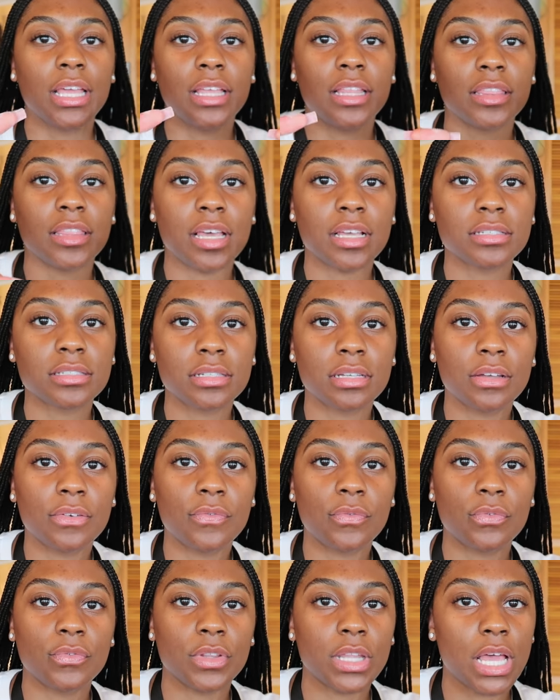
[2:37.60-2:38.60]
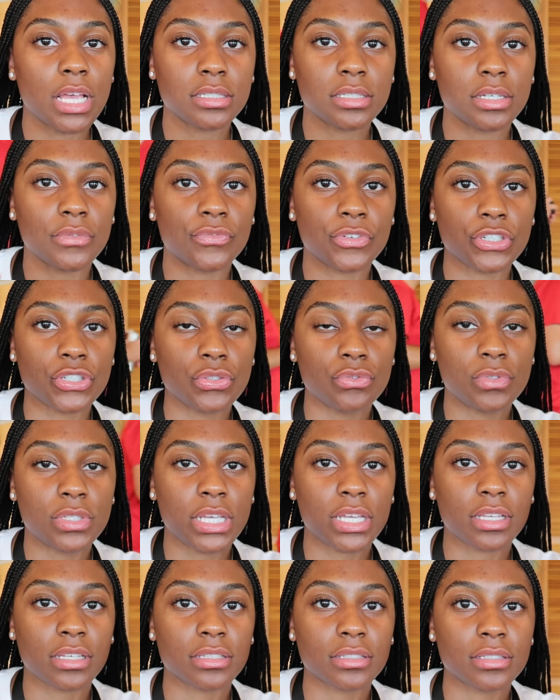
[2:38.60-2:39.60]
That stuff lasted for 2
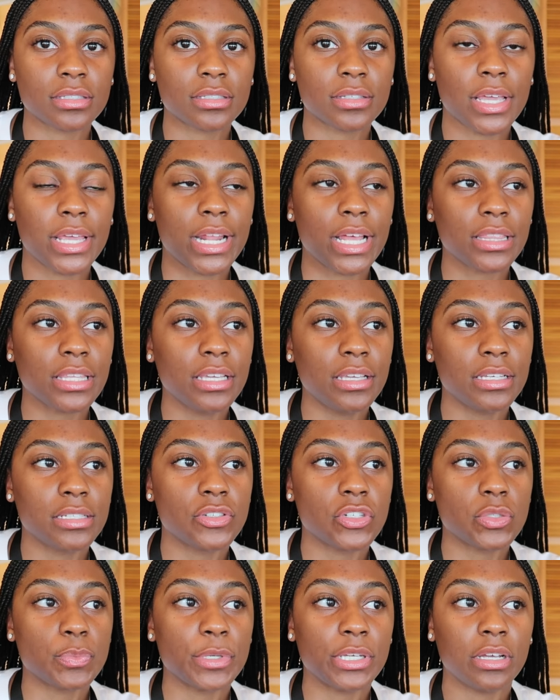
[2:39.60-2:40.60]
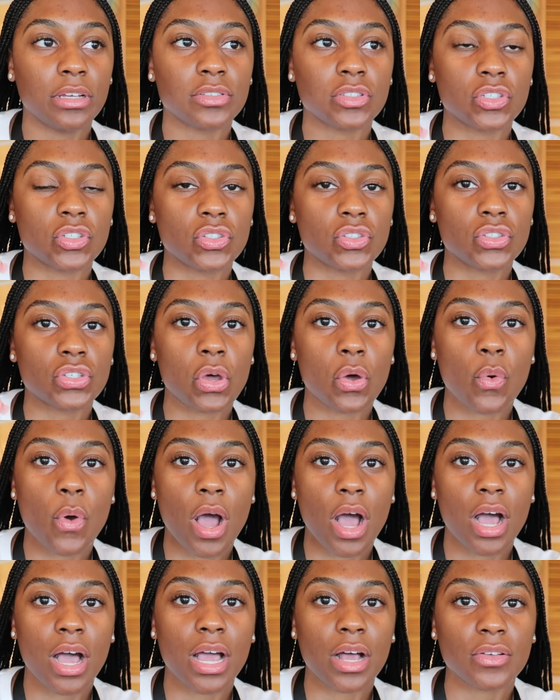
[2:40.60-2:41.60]
seconds, and I think it's just because it's so
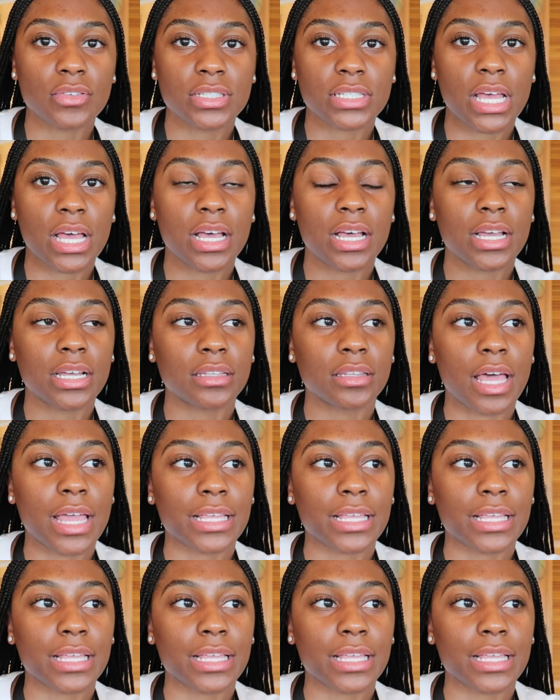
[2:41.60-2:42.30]
hot outside.